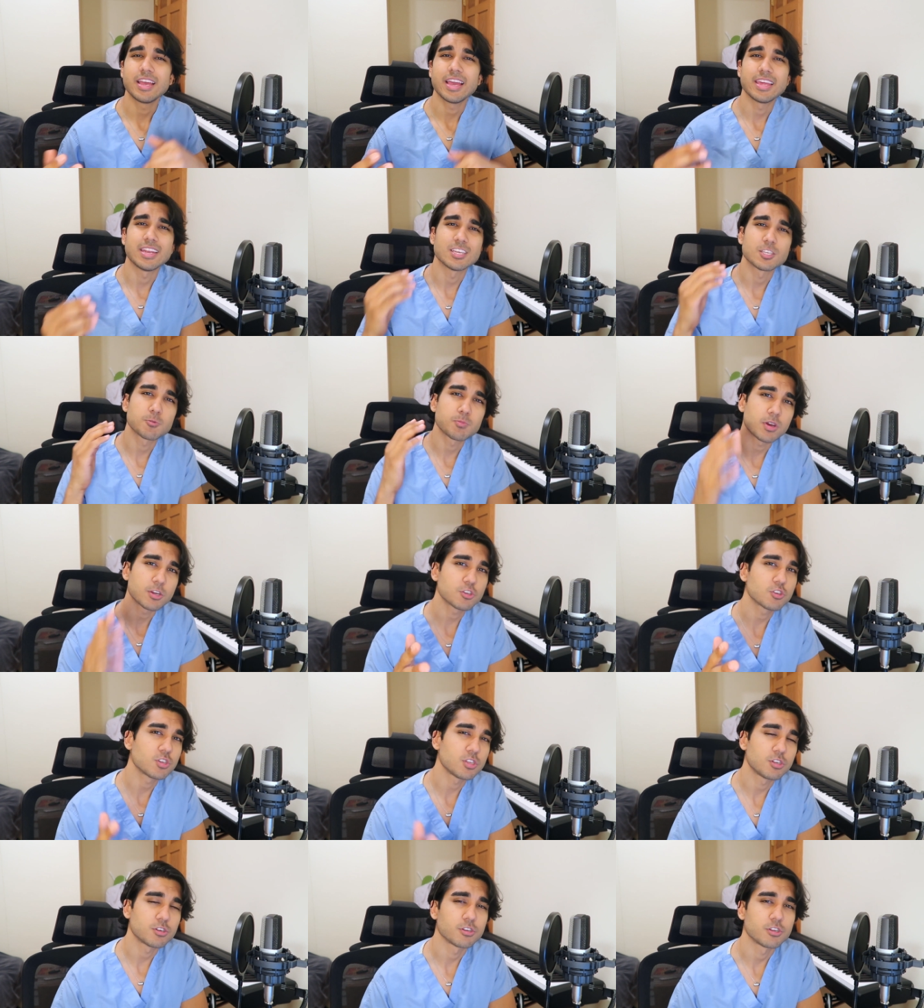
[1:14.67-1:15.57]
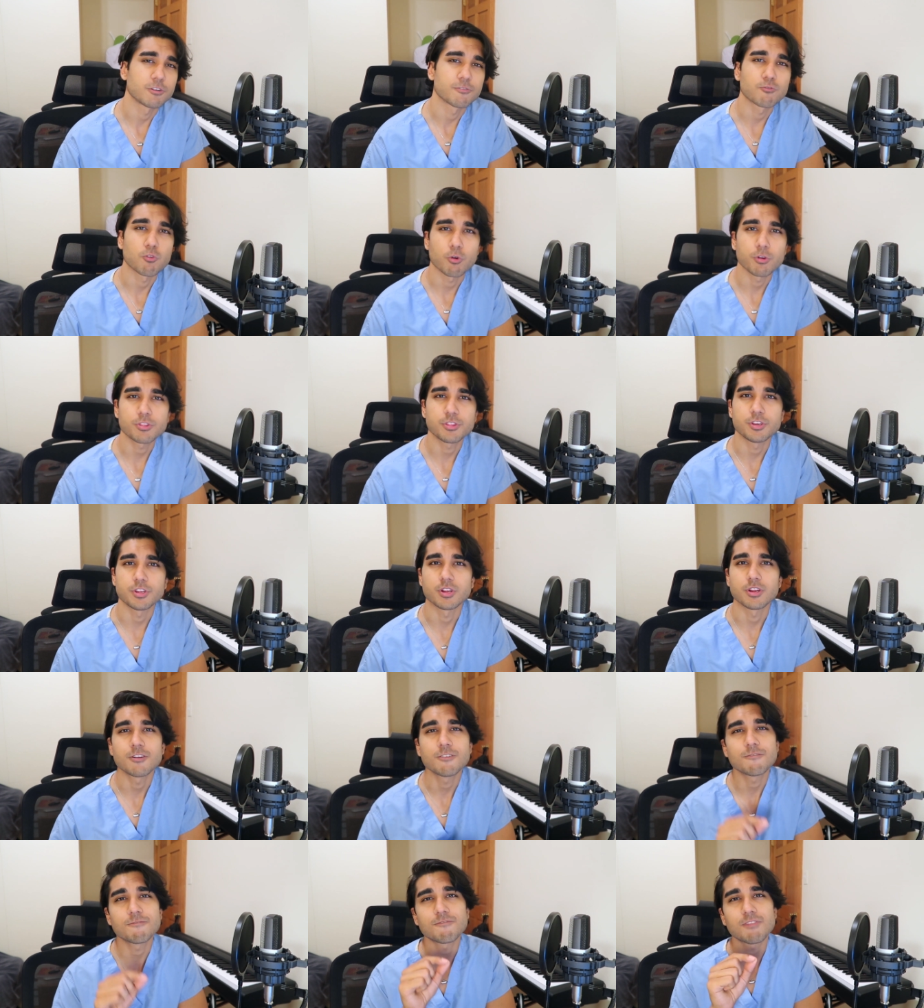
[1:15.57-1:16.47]
and especially during your fourth
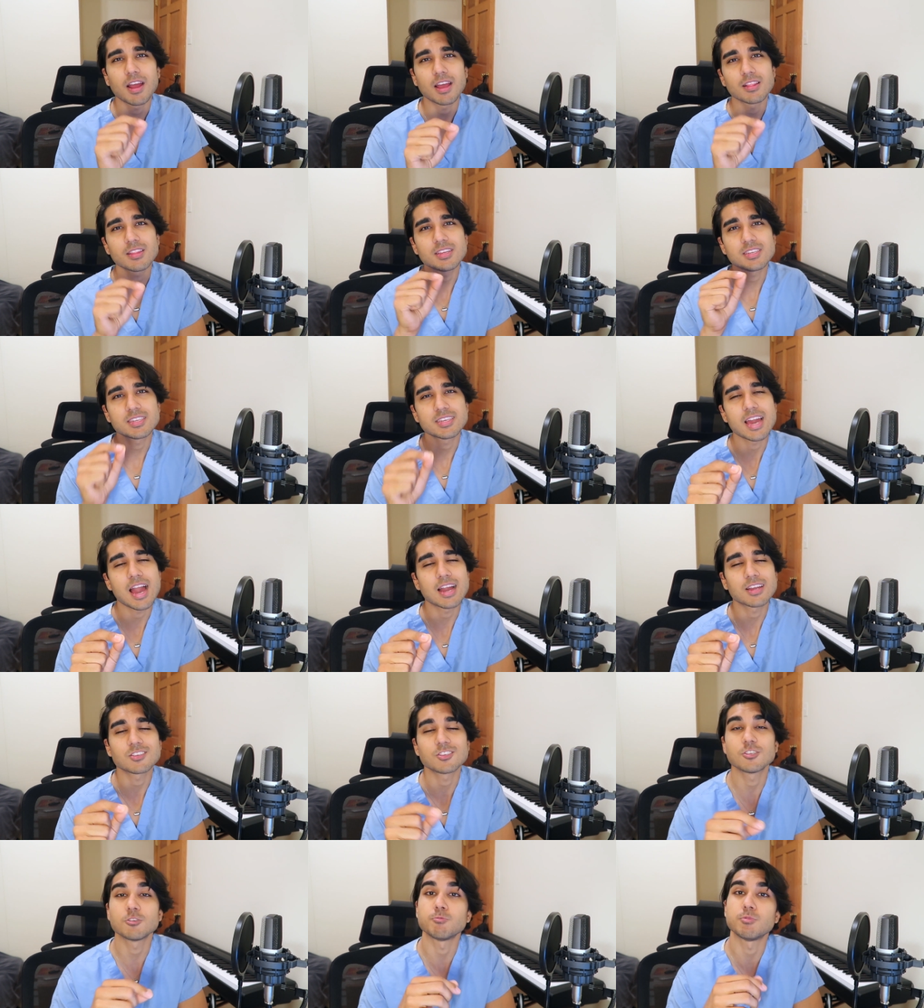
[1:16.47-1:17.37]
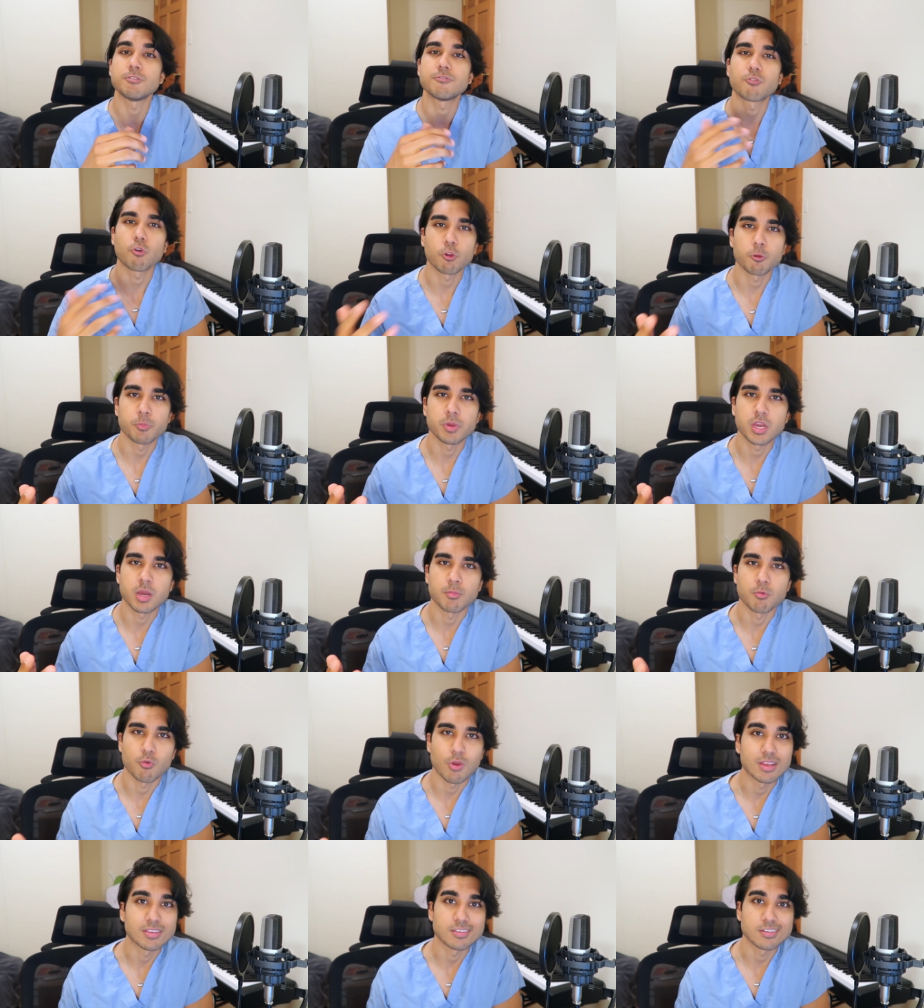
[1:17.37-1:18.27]
year, filing taxes before you
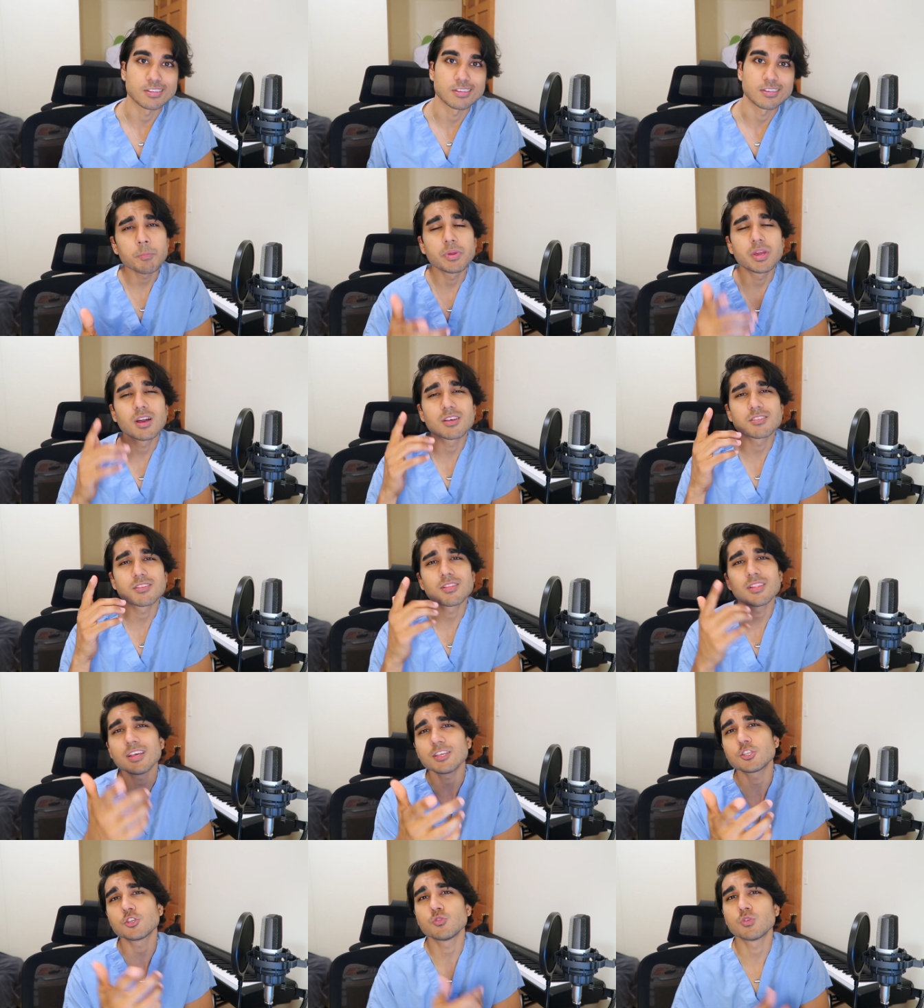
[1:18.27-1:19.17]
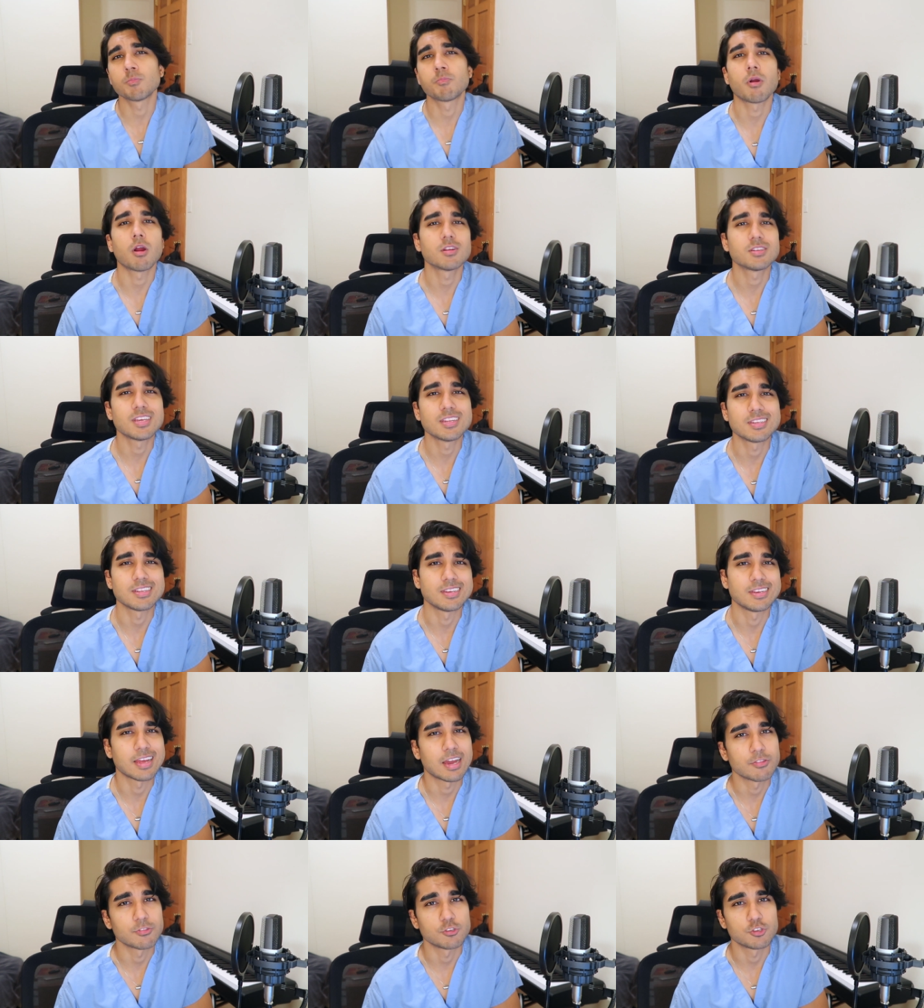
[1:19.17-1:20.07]
become a resident, because unless you were
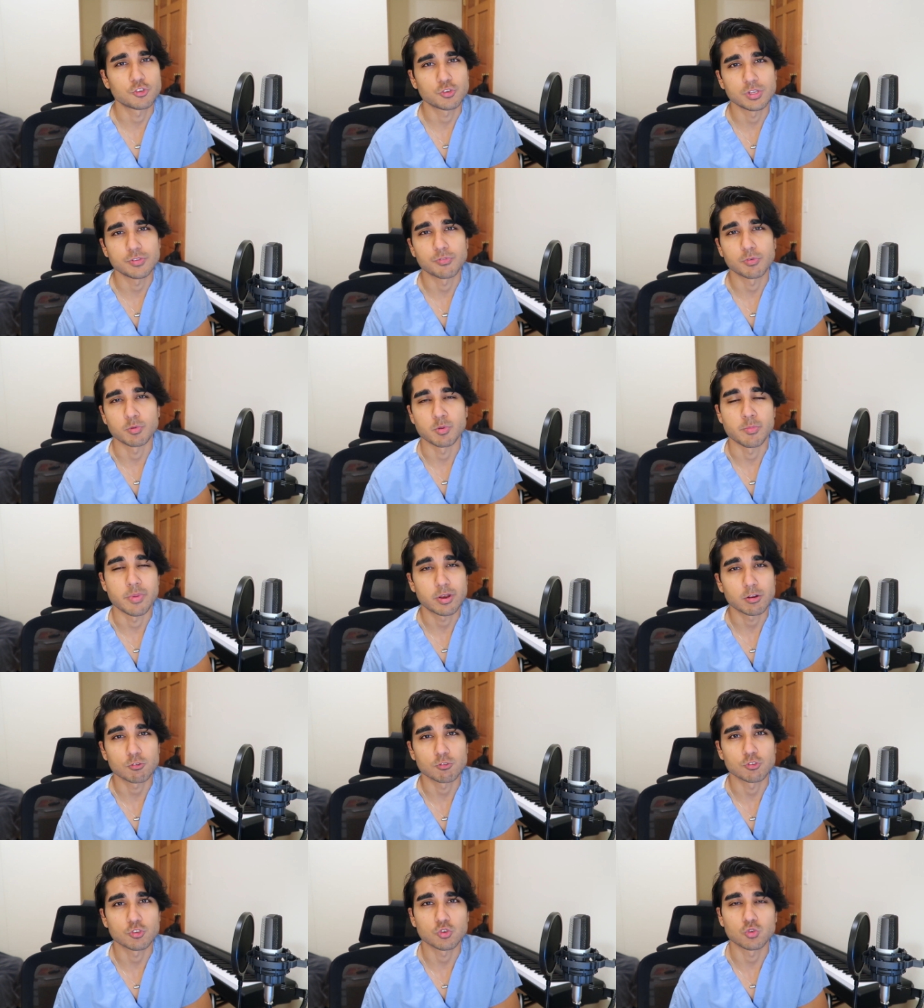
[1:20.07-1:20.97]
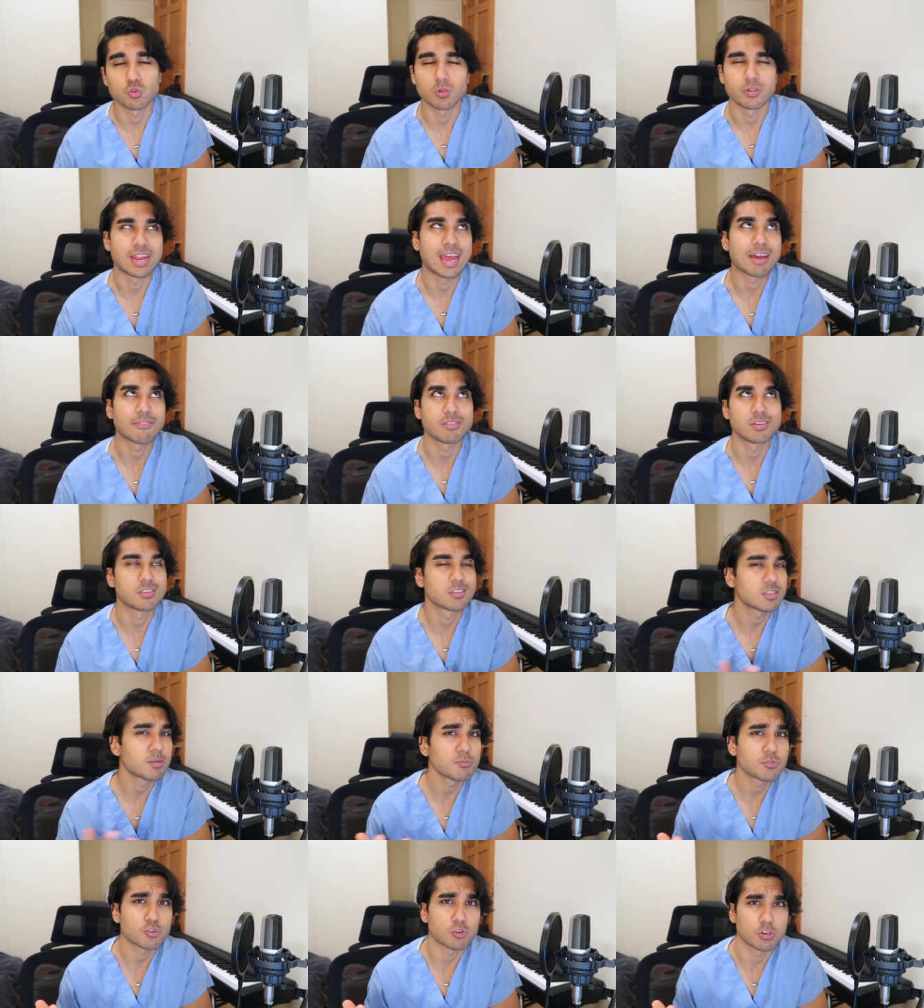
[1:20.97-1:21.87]
bartending down the street from your medical school and having
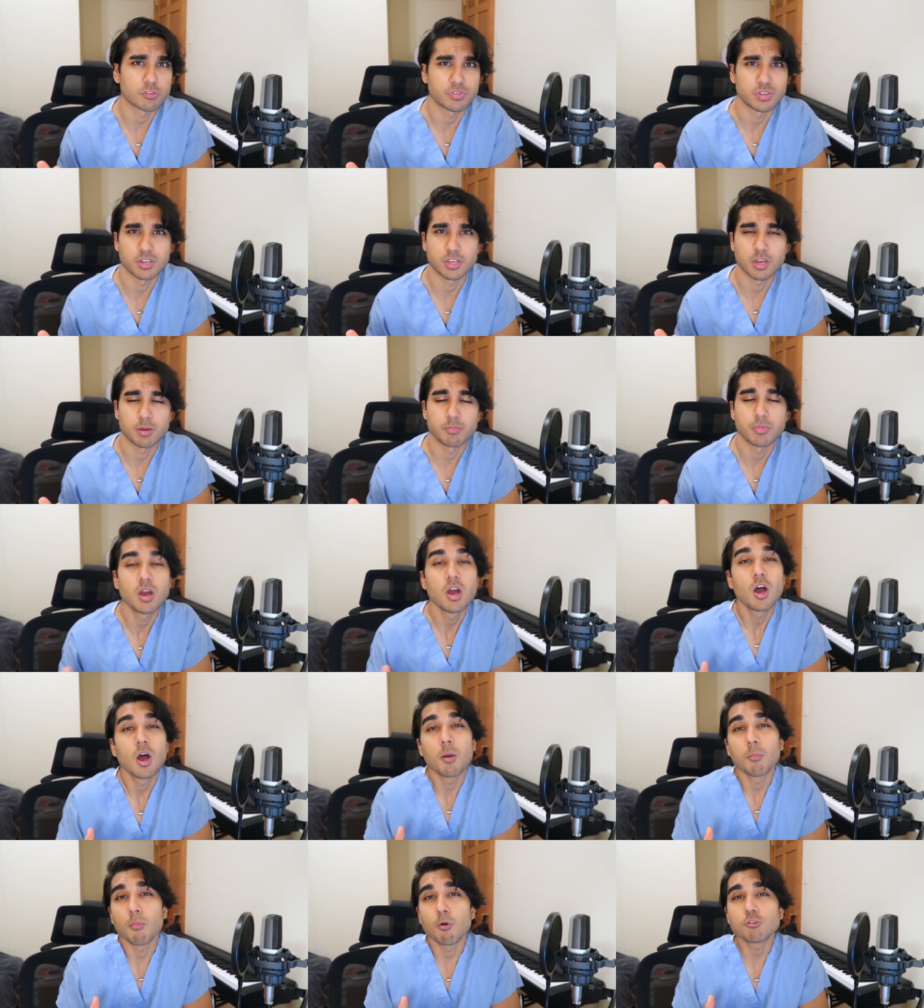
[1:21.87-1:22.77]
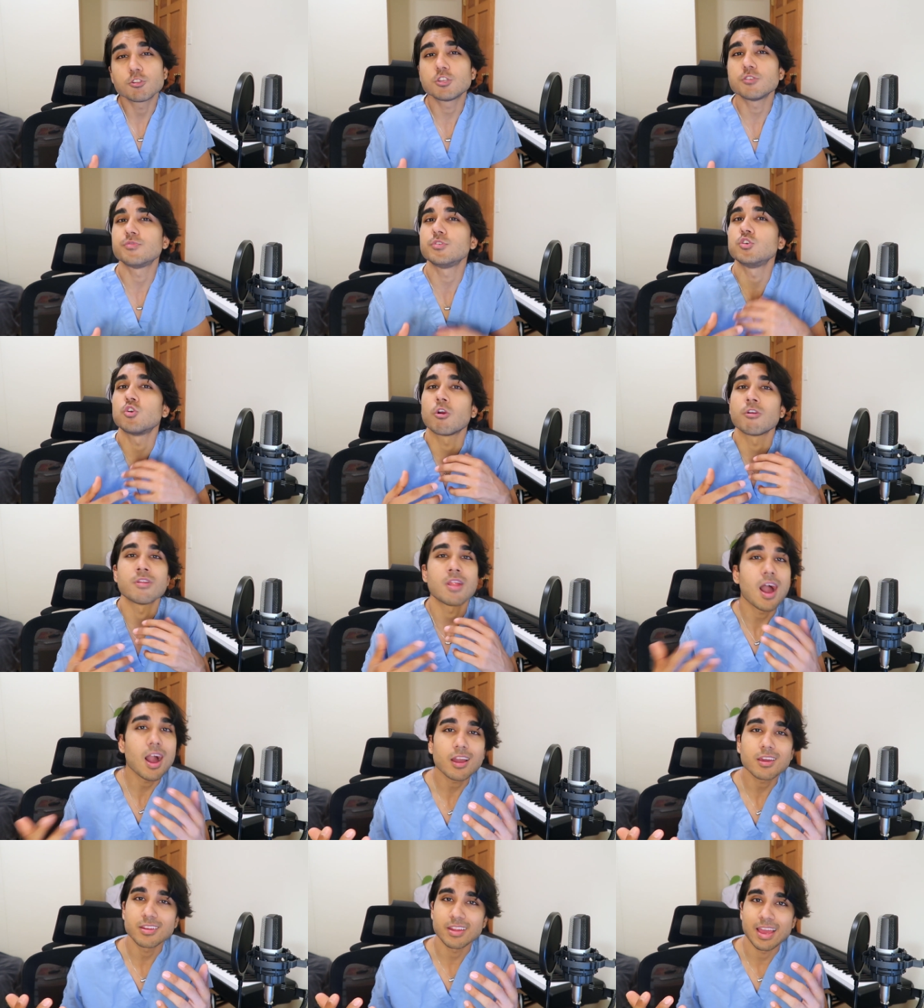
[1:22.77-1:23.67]
some sort of income, most of you are
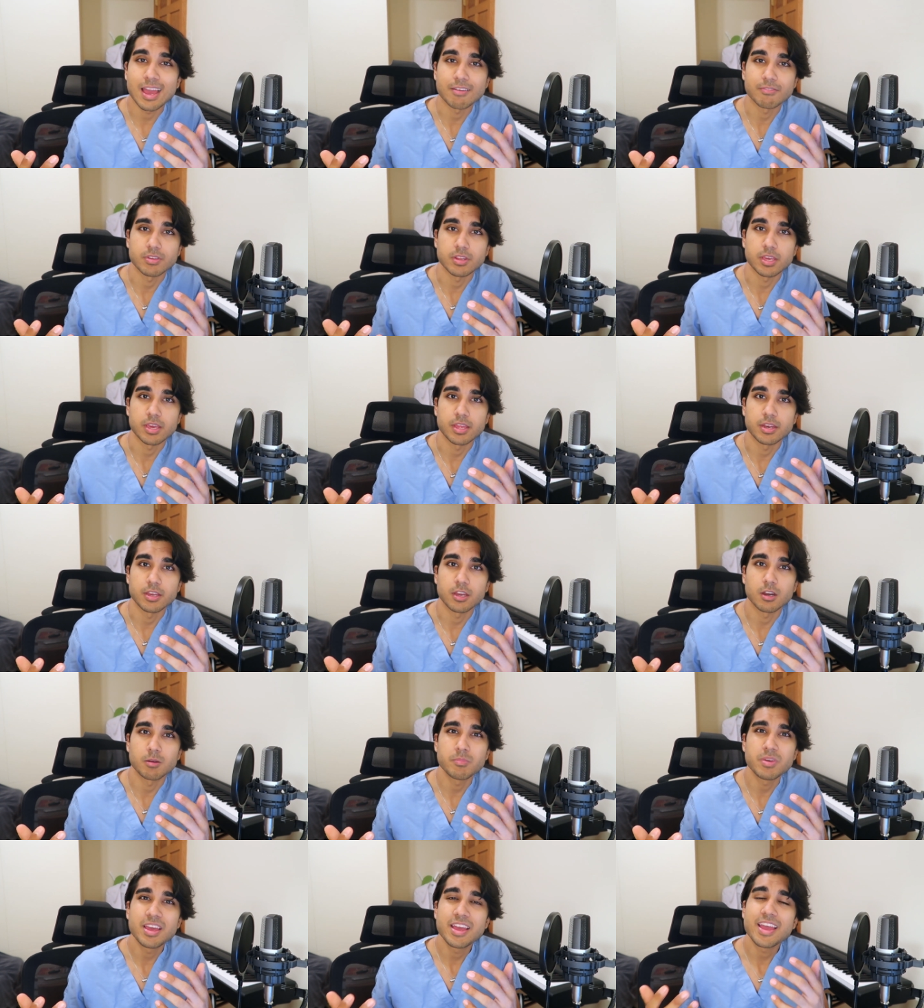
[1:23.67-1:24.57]
not going to have any income,